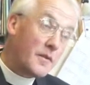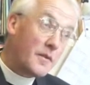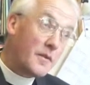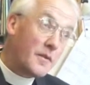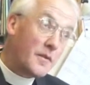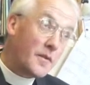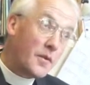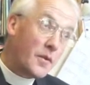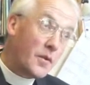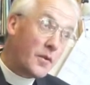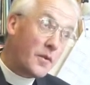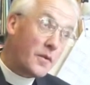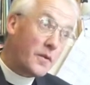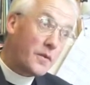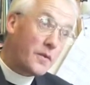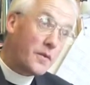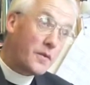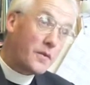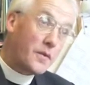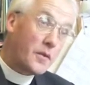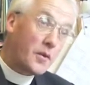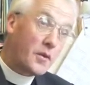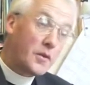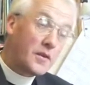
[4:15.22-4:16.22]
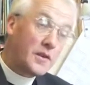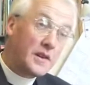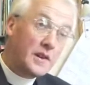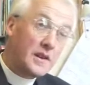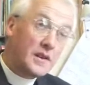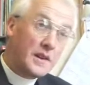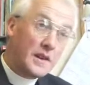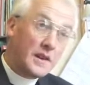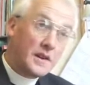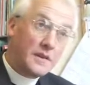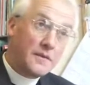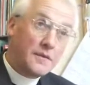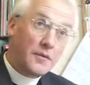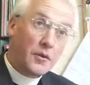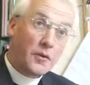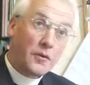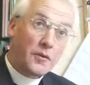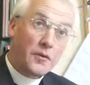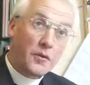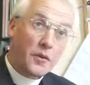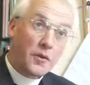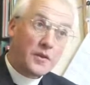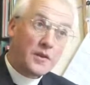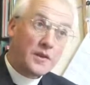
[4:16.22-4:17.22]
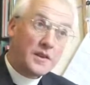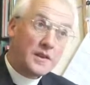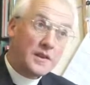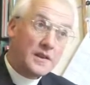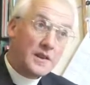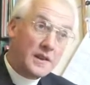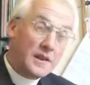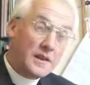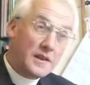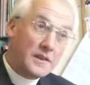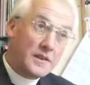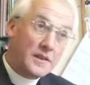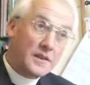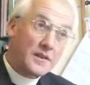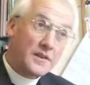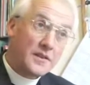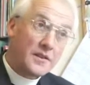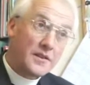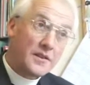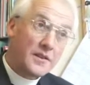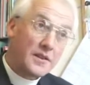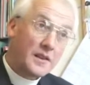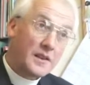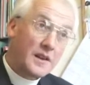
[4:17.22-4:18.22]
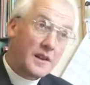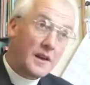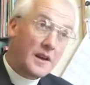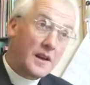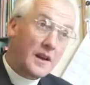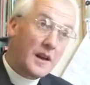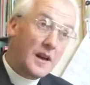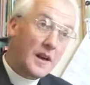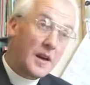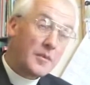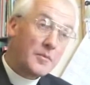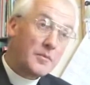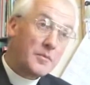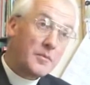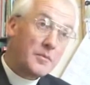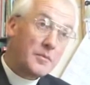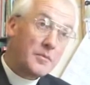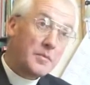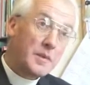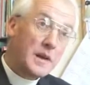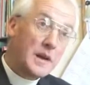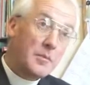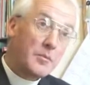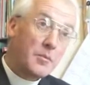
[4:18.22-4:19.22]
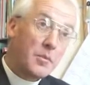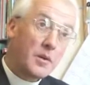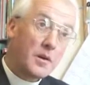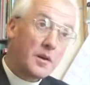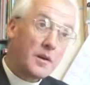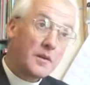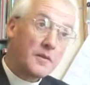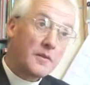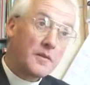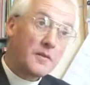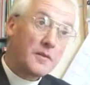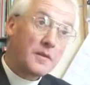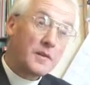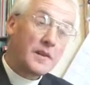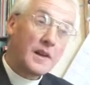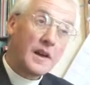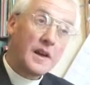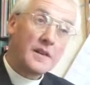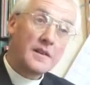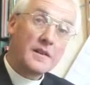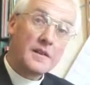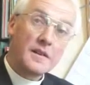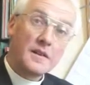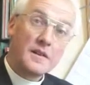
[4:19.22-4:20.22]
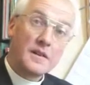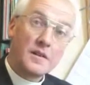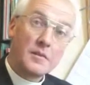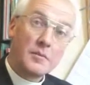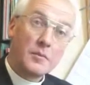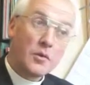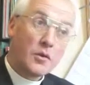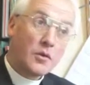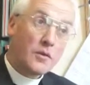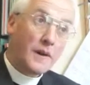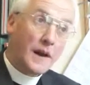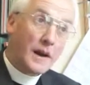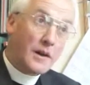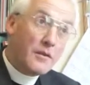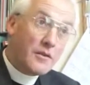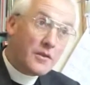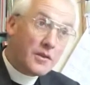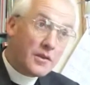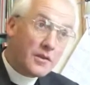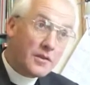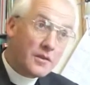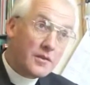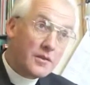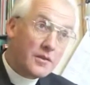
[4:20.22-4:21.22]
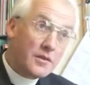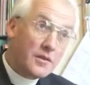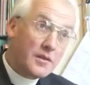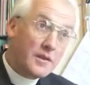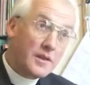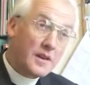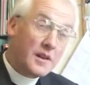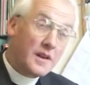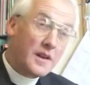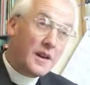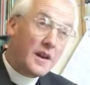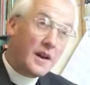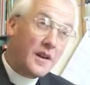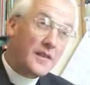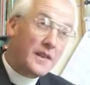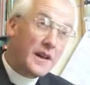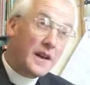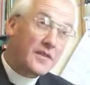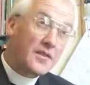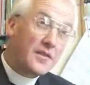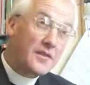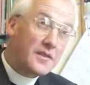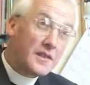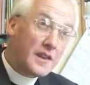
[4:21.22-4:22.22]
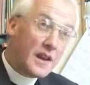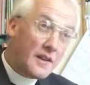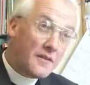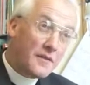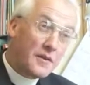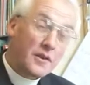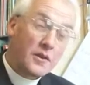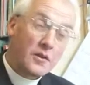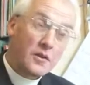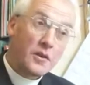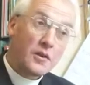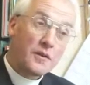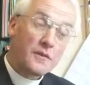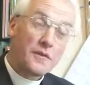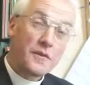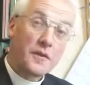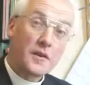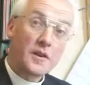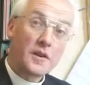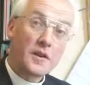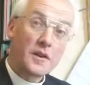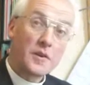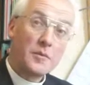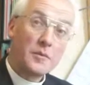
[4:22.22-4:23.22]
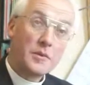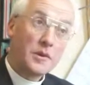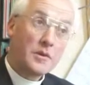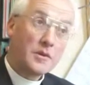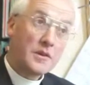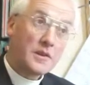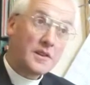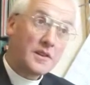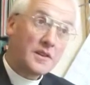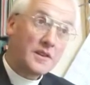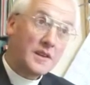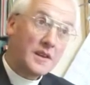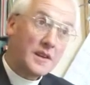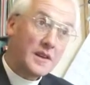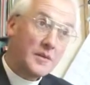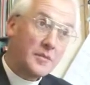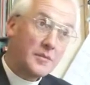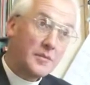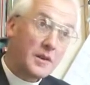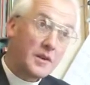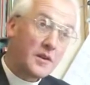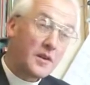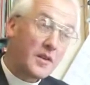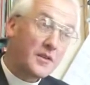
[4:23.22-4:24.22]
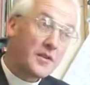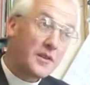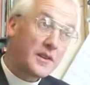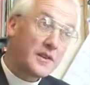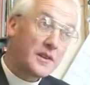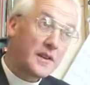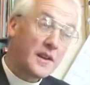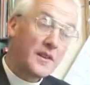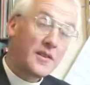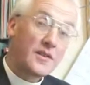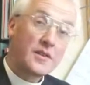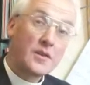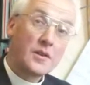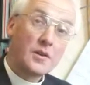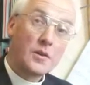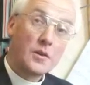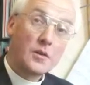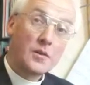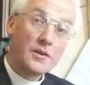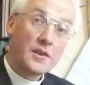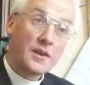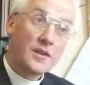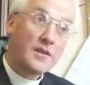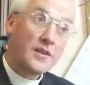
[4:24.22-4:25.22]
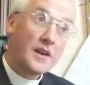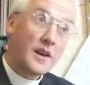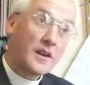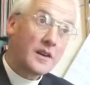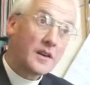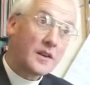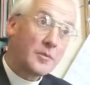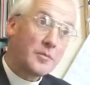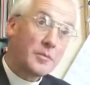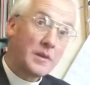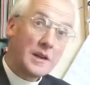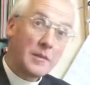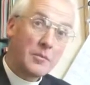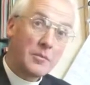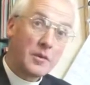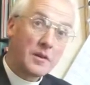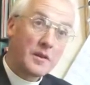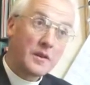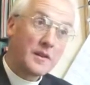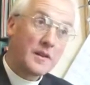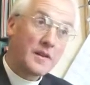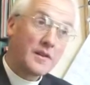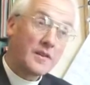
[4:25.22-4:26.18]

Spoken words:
For 40 years, people have tended to move out, and that's never good for a community because it tends to lose its younger people.